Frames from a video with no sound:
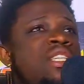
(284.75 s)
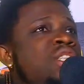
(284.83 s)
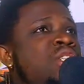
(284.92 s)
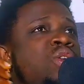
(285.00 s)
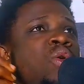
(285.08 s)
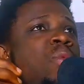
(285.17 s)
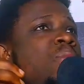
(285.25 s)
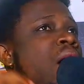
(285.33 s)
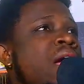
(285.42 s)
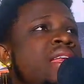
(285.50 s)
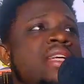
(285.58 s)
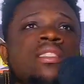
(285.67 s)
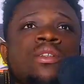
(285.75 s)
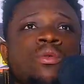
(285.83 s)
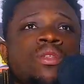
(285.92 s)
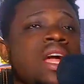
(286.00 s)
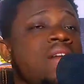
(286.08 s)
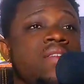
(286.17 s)
your bank
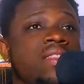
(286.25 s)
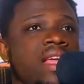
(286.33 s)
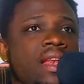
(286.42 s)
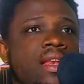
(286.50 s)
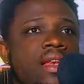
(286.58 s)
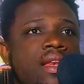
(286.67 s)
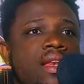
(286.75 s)
details, everything.